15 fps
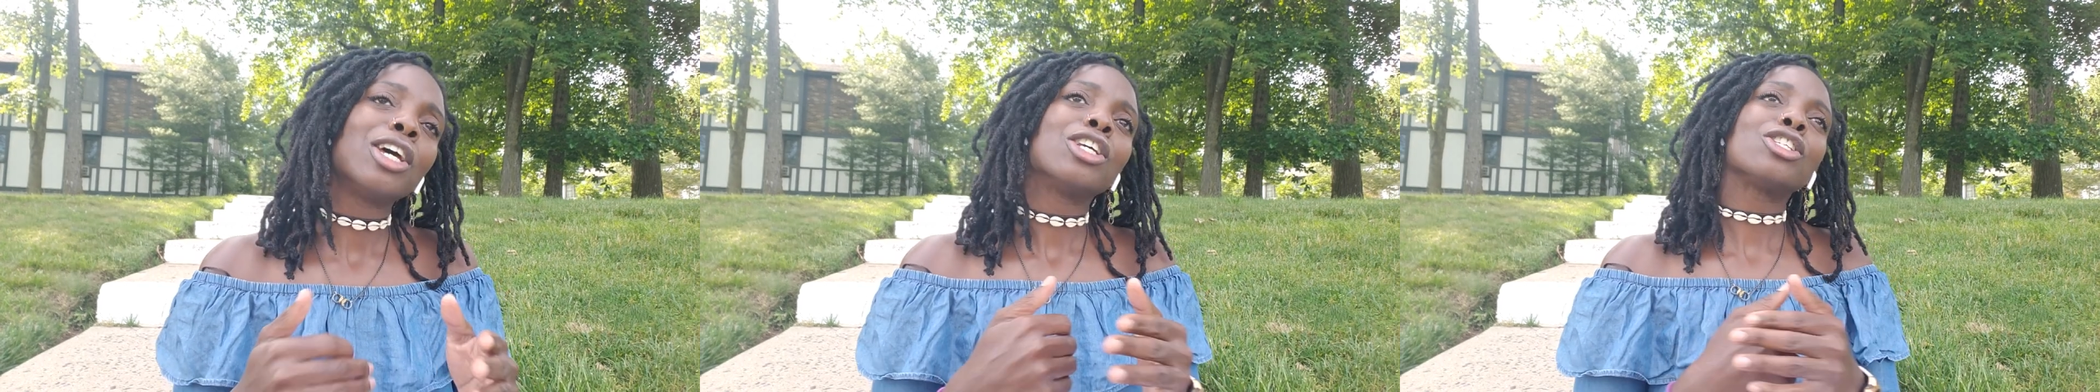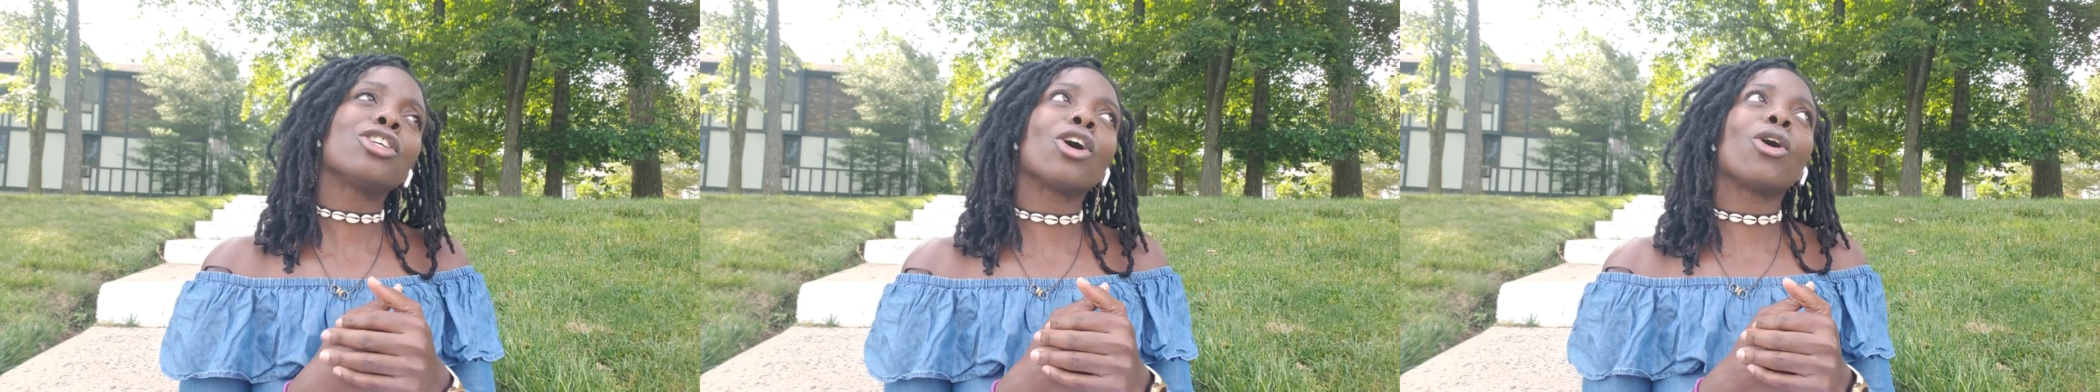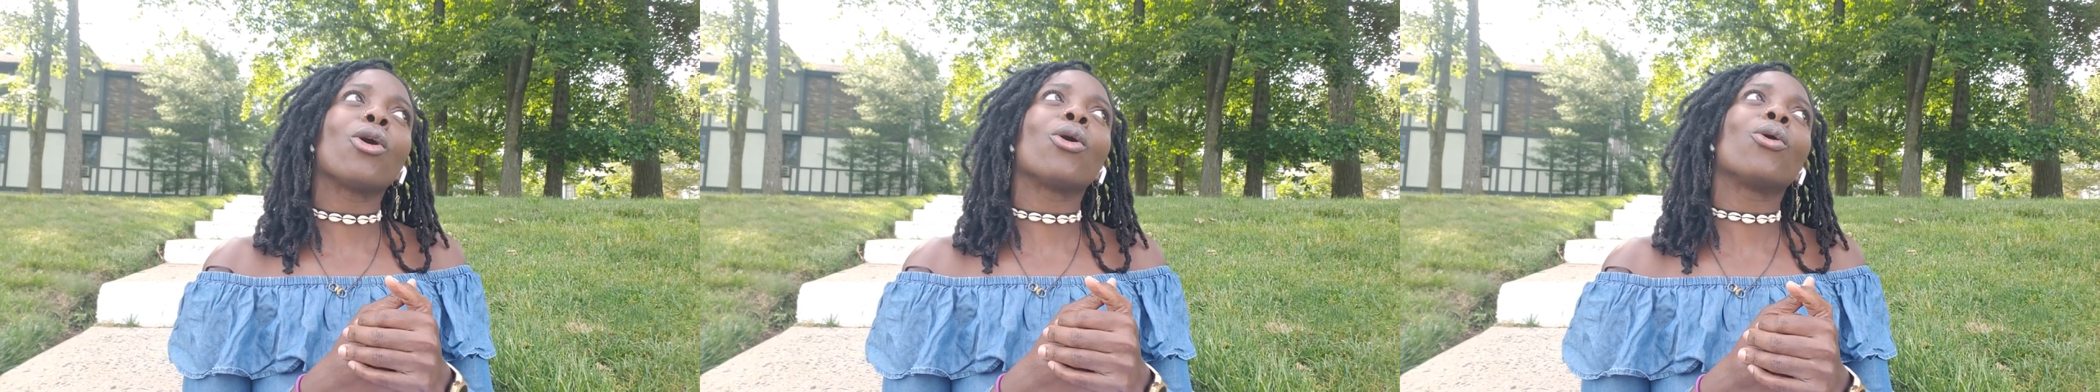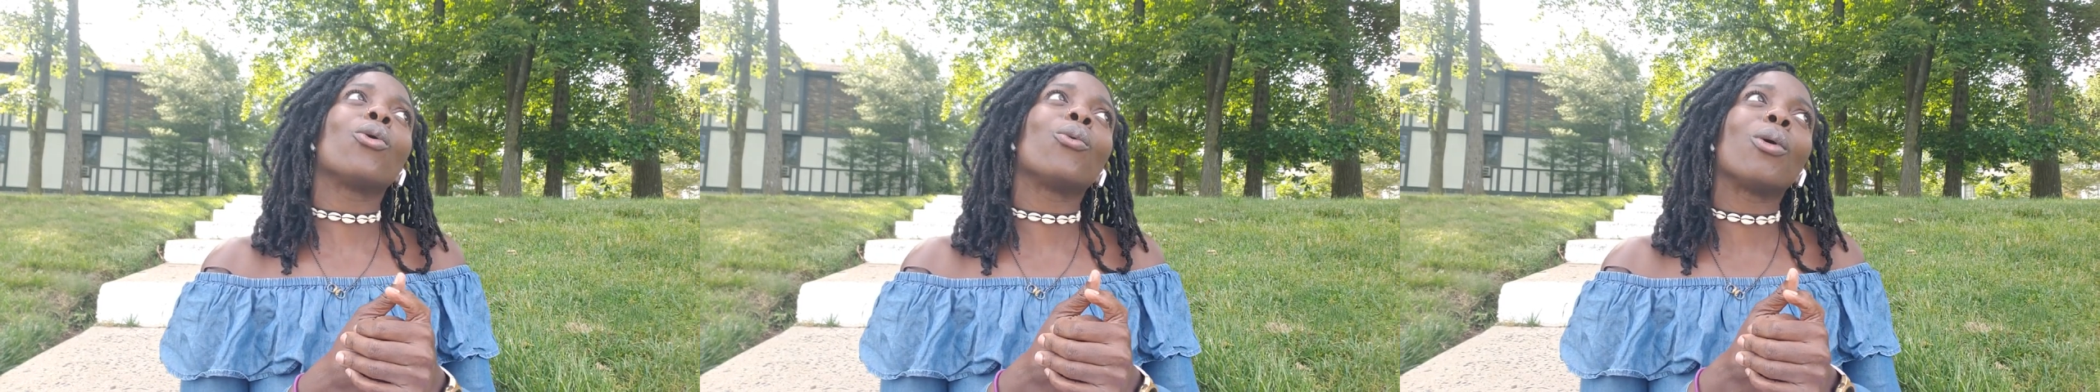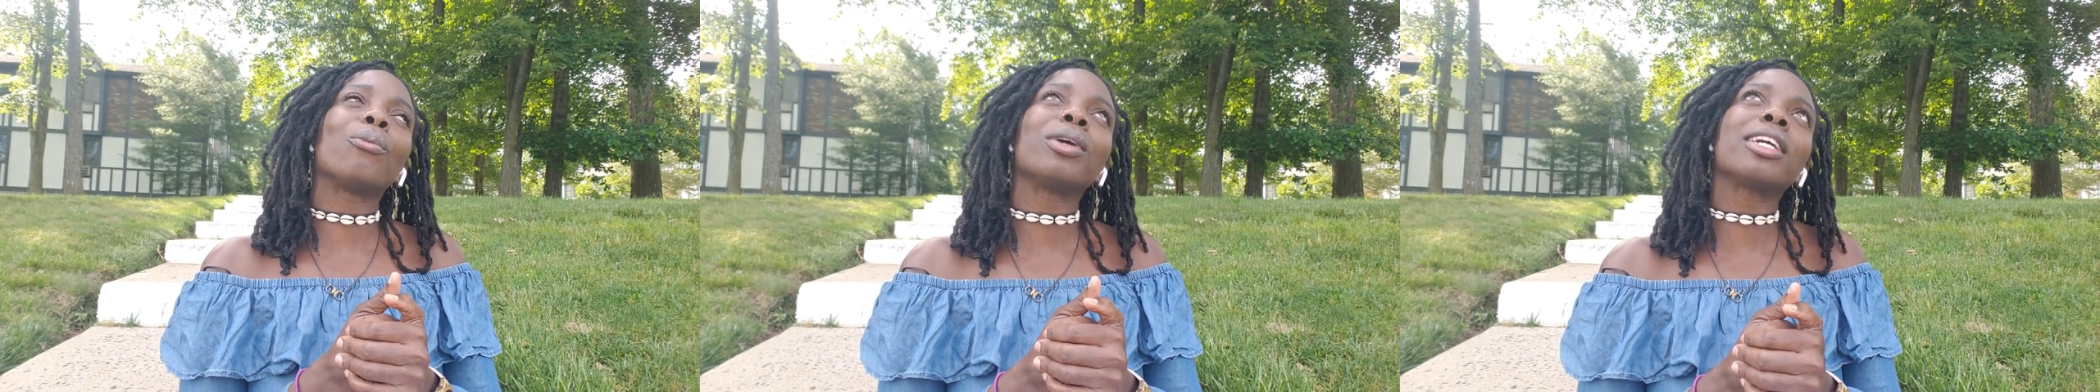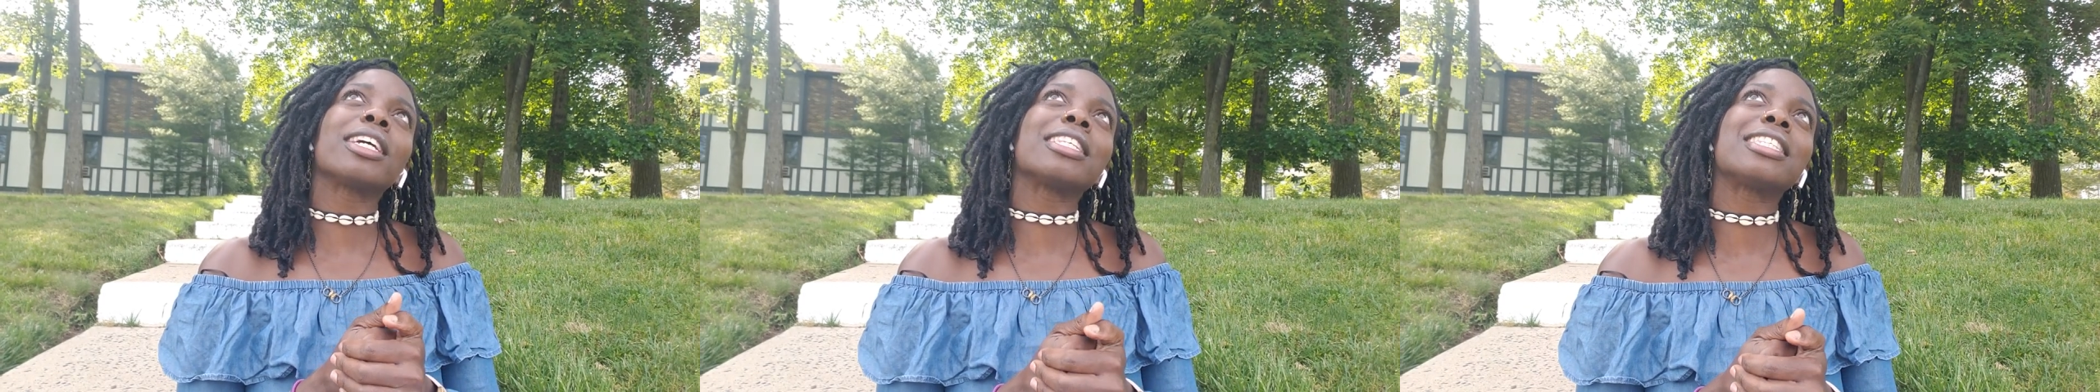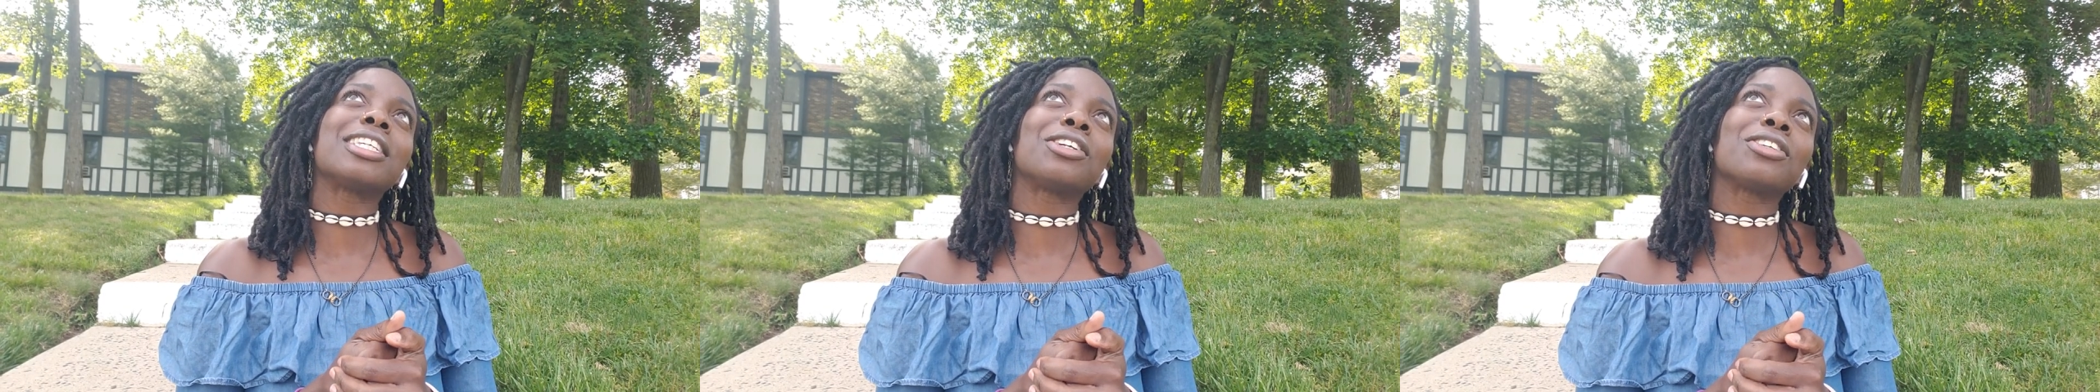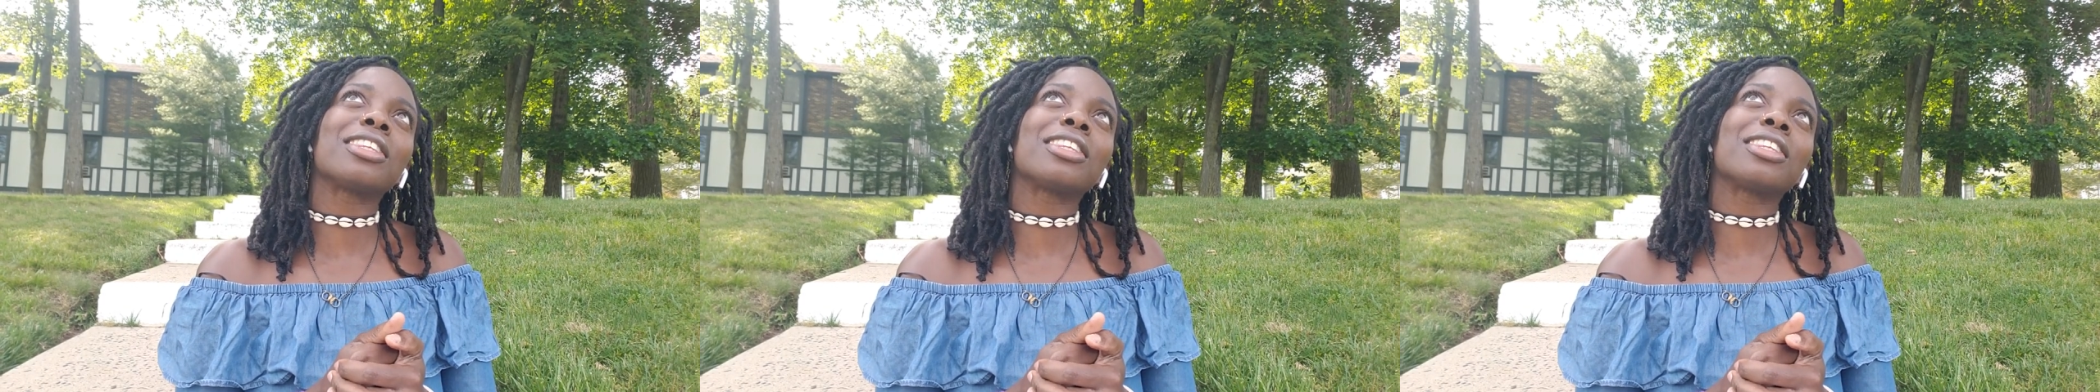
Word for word: so when we consider